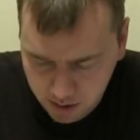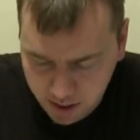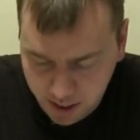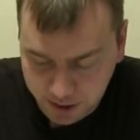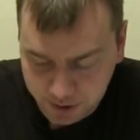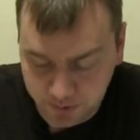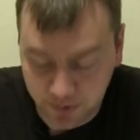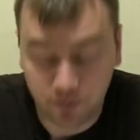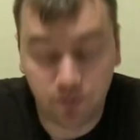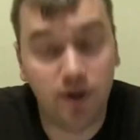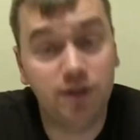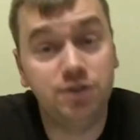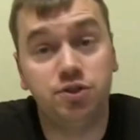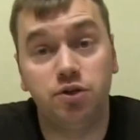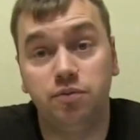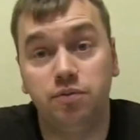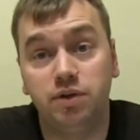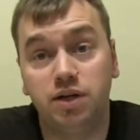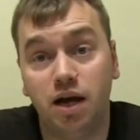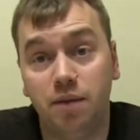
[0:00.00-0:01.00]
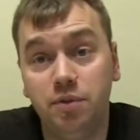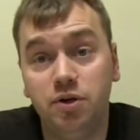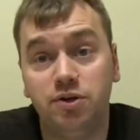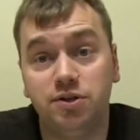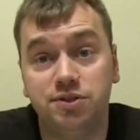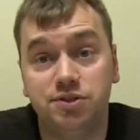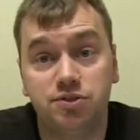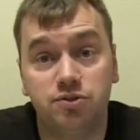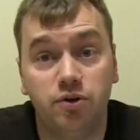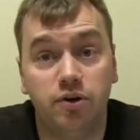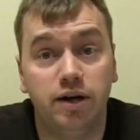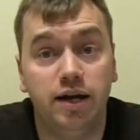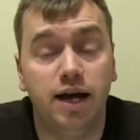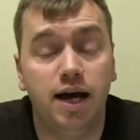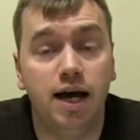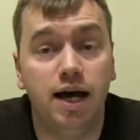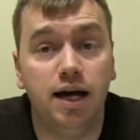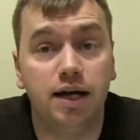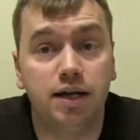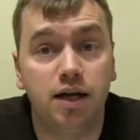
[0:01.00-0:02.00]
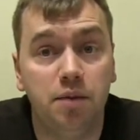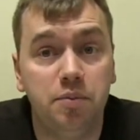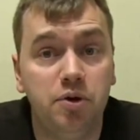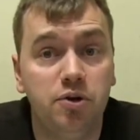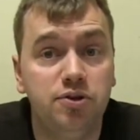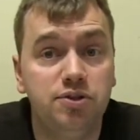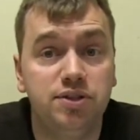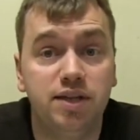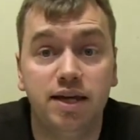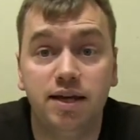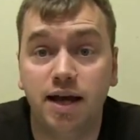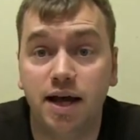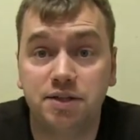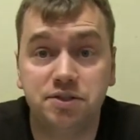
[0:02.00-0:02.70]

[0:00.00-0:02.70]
Next we have Chimeras, sorry. Chimeras they had